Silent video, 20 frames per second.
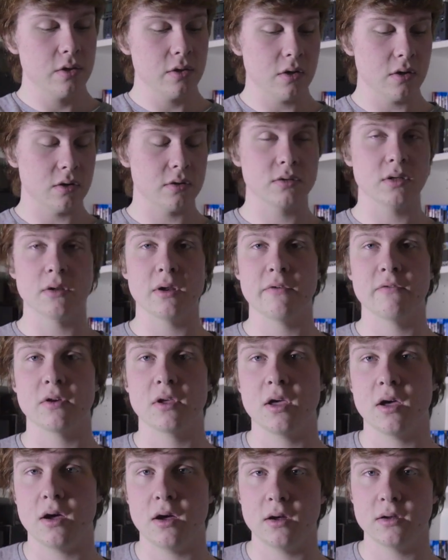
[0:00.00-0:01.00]
Oh, I don't have a
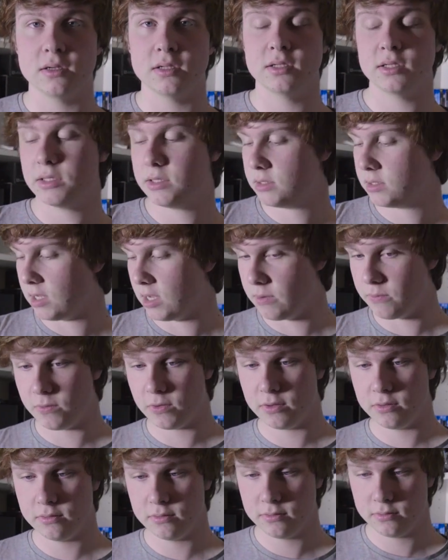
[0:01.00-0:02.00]
card in this camera.